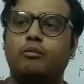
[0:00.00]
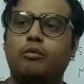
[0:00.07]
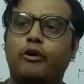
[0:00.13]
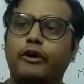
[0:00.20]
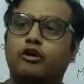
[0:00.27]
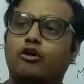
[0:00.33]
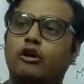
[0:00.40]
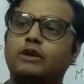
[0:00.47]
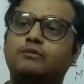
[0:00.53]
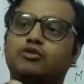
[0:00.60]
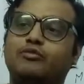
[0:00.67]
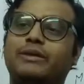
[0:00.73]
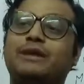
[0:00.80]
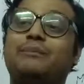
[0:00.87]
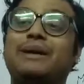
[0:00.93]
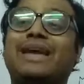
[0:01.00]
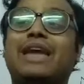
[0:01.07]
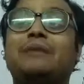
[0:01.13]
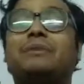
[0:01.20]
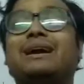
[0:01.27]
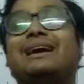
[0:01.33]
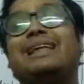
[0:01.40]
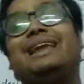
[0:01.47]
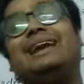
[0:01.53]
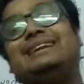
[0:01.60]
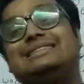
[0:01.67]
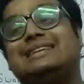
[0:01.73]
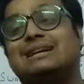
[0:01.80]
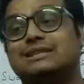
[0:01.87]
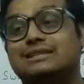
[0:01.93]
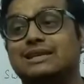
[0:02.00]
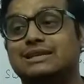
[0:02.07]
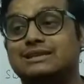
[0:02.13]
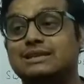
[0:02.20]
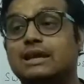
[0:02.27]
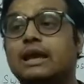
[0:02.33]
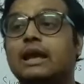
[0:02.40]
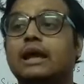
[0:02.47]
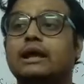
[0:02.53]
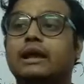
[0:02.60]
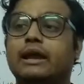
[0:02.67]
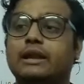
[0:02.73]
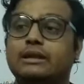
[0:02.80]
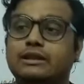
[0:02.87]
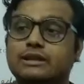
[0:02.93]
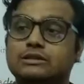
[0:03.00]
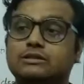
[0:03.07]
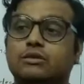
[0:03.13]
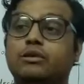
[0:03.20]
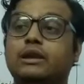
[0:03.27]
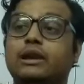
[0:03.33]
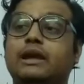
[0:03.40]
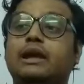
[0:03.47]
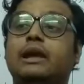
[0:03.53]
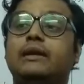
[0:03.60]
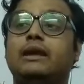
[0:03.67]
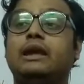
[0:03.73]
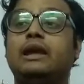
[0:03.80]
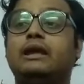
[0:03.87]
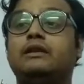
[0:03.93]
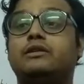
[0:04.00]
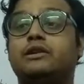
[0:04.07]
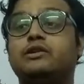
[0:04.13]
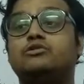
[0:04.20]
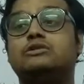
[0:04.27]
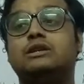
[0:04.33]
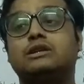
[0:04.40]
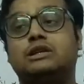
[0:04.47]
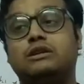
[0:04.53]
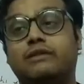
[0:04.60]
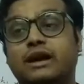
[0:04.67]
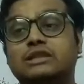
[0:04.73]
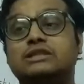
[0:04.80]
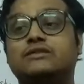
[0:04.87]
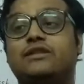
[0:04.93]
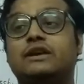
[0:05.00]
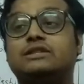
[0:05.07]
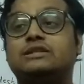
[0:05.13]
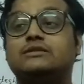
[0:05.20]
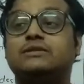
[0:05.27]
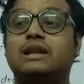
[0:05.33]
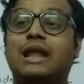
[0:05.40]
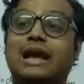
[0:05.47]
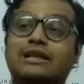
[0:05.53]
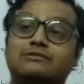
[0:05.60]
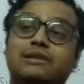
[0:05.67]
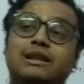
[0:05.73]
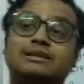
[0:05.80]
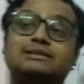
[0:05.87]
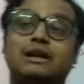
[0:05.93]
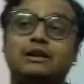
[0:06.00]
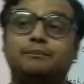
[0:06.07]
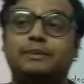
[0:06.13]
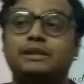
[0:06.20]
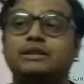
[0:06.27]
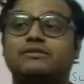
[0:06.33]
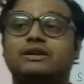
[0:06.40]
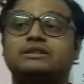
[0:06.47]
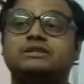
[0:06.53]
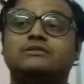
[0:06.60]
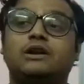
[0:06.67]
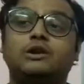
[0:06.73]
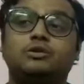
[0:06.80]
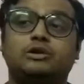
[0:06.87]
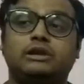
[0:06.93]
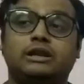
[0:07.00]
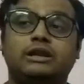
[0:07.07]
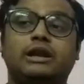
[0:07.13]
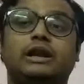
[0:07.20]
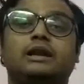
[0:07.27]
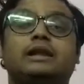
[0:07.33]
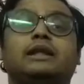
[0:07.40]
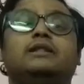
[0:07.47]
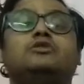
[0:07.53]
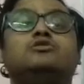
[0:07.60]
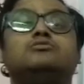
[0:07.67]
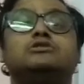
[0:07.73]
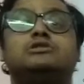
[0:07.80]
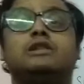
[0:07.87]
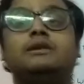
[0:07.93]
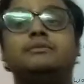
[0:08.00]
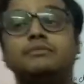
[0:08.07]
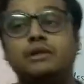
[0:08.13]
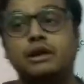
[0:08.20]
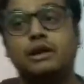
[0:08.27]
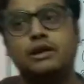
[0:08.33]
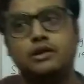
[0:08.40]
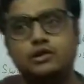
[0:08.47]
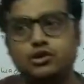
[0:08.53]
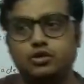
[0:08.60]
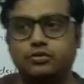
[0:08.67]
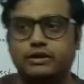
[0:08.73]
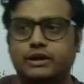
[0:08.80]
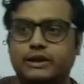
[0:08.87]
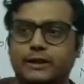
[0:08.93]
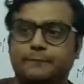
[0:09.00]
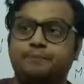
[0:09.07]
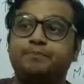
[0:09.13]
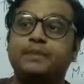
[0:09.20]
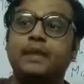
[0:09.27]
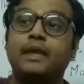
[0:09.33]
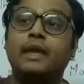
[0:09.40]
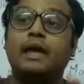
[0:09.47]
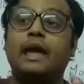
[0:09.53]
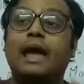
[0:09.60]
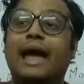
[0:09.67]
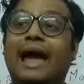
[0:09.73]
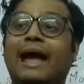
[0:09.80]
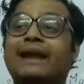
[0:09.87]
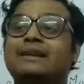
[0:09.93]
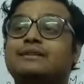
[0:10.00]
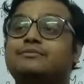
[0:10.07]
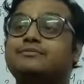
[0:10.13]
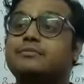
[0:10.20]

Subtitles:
boycott movement became a great success. In this only, he introduced the Shivaji festival as well as Ganpati festival to create Hindu-Muslim unity. And